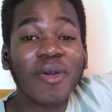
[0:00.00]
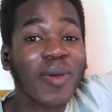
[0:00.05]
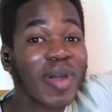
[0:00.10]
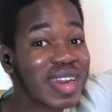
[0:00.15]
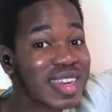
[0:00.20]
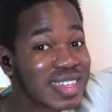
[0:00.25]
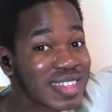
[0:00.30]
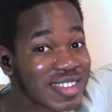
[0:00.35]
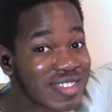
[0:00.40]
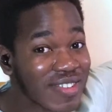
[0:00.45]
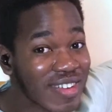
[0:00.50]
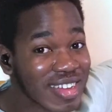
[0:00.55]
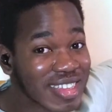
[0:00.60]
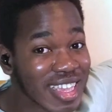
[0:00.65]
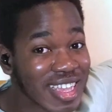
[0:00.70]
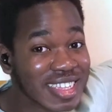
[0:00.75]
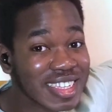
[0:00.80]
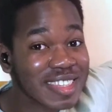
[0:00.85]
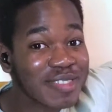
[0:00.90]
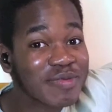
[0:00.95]
wedding dress, and
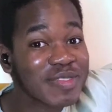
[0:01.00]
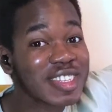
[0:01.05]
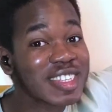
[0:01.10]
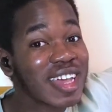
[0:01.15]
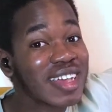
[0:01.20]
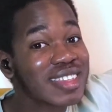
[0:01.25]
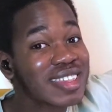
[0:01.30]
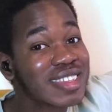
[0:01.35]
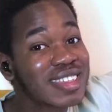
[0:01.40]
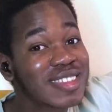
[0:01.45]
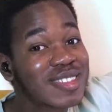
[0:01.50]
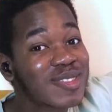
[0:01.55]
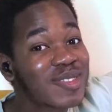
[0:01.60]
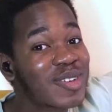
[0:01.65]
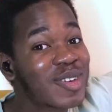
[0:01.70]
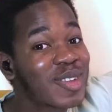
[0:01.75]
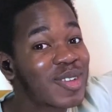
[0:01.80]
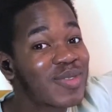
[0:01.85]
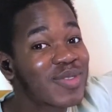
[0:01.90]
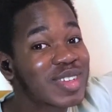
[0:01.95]
she's been shouting it to
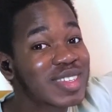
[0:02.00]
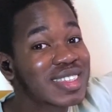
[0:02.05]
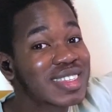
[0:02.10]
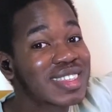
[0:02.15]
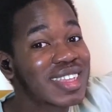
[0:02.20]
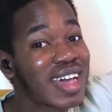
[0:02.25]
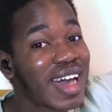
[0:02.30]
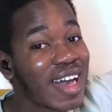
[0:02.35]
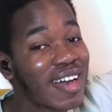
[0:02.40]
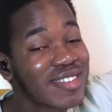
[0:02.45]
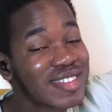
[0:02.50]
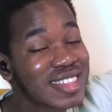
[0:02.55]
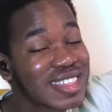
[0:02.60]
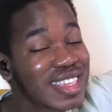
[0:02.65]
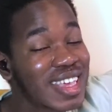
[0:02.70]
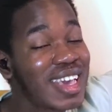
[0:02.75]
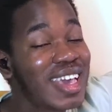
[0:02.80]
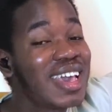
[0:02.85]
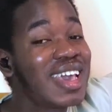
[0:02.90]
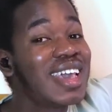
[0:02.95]
all of us in the house.
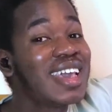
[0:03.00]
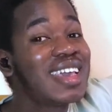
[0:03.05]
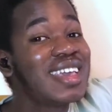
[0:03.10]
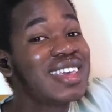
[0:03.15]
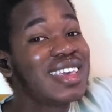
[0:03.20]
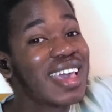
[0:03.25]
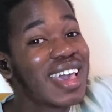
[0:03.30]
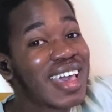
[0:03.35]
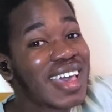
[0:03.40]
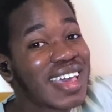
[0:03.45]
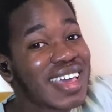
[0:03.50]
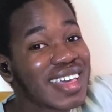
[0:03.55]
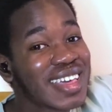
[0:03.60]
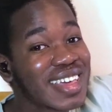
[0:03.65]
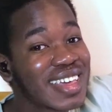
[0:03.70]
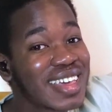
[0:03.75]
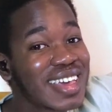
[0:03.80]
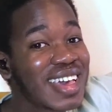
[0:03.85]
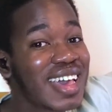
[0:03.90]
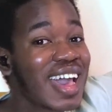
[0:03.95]
Yeah,
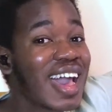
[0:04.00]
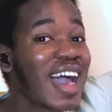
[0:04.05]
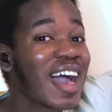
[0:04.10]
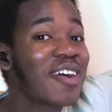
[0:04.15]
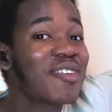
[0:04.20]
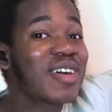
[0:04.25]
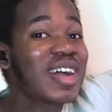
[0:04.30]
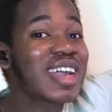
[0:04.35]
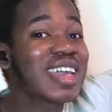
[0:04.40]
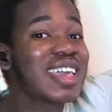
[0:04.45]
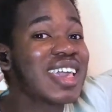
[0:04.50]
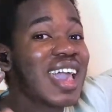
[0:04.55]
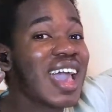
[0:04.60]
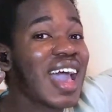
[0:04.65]
our ear